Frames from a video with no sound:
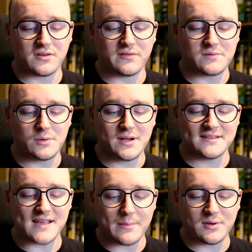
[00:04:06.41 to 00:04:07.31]
fruity
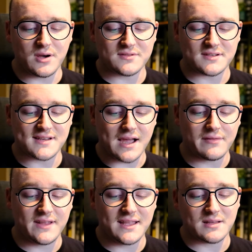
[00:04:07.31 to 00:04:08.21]
top note,
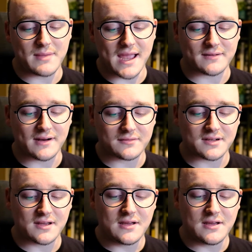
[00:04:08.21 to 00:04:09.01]
toffee in the background,